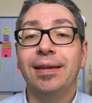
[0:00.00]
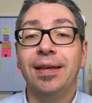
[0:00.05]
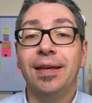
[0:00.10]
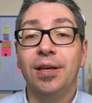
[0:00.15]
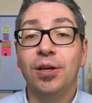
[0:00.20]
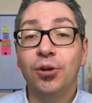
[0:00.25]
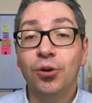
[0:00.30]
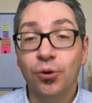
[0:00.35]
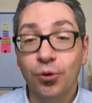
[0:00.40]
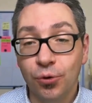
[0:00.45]

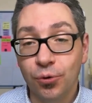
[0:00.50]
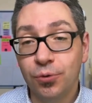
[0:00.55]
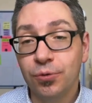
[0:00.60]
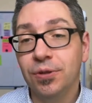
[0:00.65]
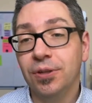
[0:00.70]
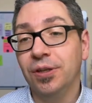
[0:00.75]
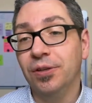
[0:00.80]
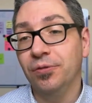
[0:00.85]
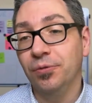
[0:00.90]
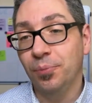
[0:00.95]
a
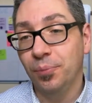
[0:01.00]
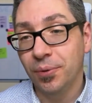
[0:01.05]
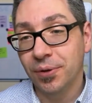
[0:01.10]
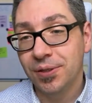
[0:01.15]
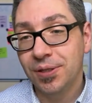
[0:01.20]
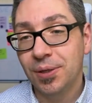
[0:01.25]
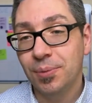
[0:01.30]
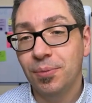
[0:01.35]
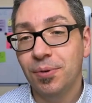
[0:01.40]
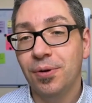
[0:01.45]
clone, if
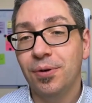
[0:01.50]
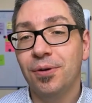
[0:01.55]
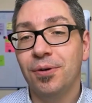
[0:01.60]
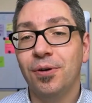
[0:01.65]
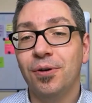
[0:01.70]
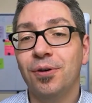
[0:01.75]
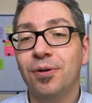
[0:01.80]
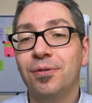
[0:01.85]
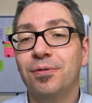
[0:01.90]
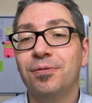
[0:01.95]
possible,
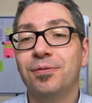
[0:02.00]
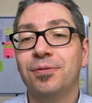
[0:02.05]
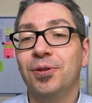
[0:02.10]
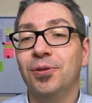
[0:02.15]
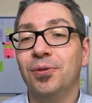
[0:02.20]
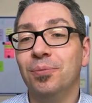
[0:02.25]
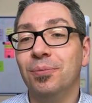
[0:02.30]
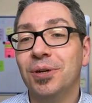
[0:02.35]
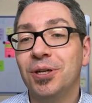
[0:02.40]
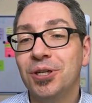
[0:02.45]
of
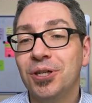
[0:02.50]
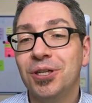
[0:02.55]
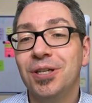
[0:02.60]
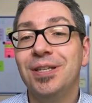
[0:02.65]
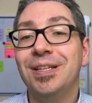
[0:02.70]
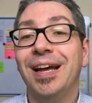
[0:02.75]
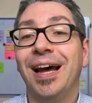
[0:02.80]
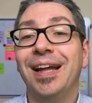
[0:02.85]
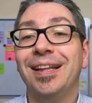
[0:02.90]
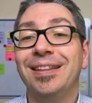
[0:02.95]
the
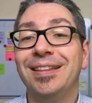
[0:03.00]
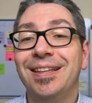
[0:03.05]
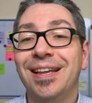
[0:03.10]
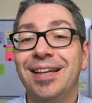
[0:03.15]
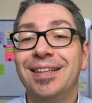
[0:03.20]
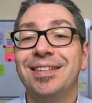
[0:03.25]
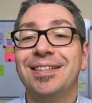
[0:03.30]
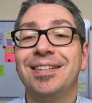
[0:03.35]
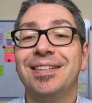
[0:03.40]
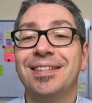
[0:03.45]
machine at
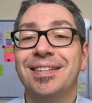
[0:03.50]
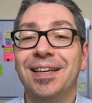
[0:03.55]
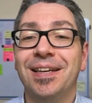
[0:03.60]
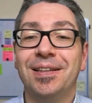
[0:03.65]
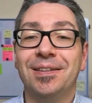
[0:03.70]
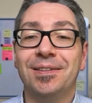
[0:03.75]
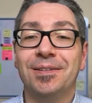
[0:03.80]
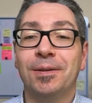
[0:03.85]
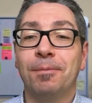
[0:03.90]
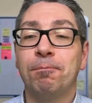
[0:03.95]
that
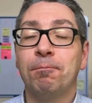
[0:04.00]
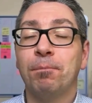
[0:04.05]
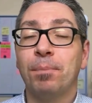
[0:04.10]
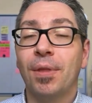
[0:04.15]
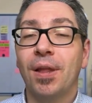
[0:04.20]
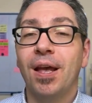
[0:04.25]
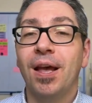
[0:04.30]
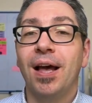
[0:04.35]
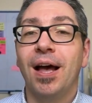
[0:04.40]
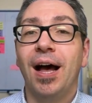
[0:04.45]
state.
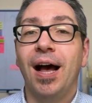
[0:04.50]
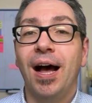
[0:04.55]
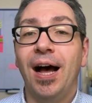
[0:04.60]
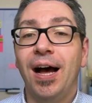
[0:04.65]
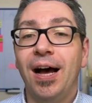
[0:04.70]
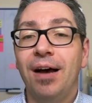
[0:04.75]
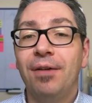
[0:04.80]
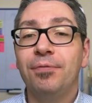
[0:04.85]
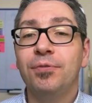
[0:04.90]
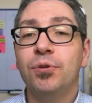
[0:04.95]

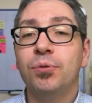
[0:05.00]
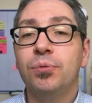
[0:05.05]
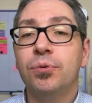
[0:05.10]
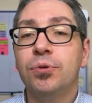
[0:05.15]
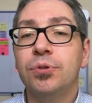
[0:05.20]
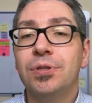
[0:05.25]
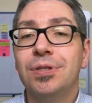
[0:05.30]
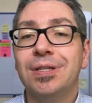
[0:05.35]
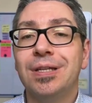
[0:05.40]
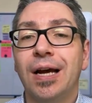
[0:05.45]

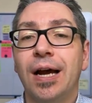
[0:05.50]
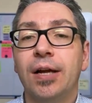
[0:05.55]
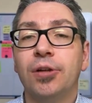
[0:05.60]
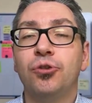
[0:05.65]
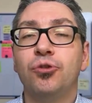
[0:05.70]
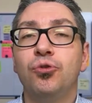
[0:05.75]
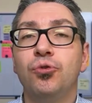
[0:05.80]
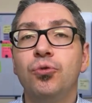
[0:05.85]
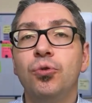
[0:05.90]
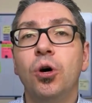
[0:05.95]
Afterwards, there
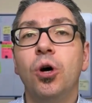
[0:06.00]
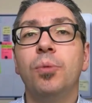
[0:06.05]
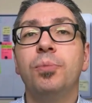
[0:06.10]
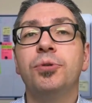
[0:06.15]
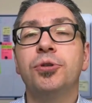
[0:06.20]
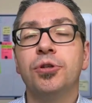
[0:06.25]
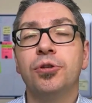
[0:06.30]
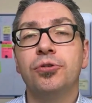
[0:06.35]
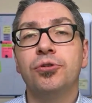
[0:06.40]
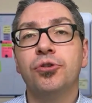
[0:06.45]
are two
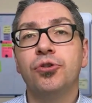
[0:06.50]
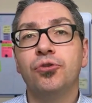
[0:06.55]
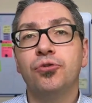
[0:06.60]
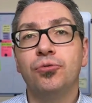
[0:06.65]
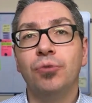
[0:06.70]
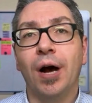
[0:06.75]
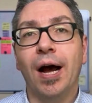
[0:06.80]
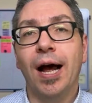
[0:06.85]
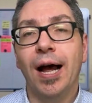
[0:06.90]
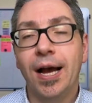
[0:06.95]
options
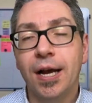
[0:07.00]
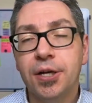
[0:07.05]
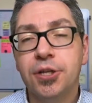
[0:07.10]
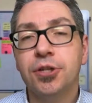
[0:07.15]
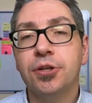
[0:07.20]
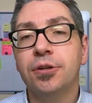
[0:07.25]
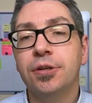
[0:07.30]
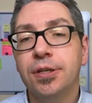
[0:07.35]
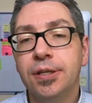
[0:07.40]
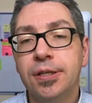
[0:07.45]
to
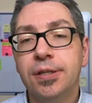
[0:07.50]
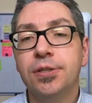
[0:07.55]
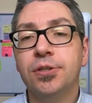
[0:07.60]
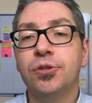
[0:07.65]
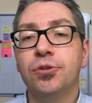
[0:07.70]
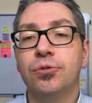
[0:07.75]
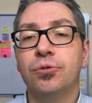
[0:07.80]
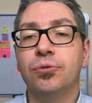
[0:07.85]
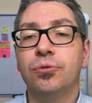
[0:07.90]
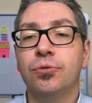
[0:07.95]
actually
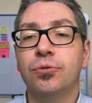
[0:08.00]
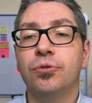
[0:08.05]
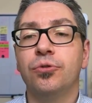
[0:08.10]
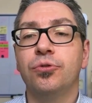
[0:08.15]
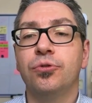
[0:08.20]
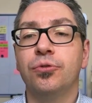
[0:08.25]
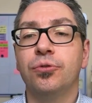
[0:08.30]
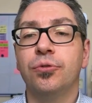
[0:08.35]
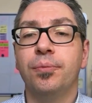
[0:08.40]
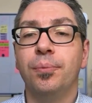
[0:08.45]
install
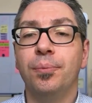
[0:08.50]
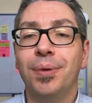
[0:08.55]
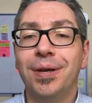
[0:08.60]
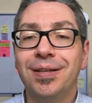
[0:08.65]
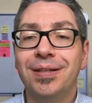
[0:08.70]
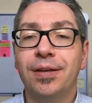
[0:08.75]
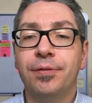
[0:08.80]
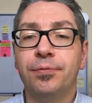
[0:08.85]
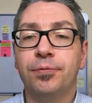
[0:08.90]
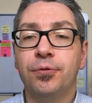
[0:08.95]
the
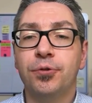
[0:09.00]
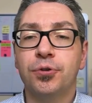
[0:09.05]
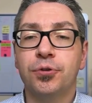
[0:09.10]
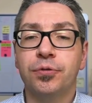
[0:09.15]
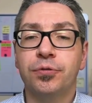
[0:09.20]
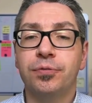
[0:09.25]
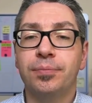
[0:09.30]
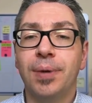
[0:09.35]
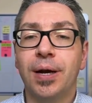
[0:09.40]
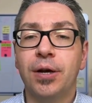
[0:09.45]
beta
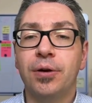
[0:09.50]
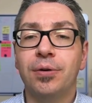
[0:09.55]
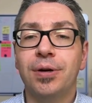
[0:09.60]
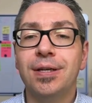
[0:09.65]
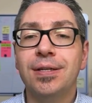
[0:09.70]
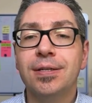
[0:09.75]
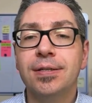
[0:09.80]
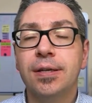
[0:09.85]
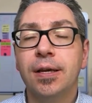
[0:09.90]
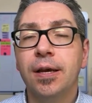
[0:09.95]
version of
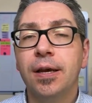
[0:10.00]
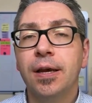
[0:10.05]
macOS.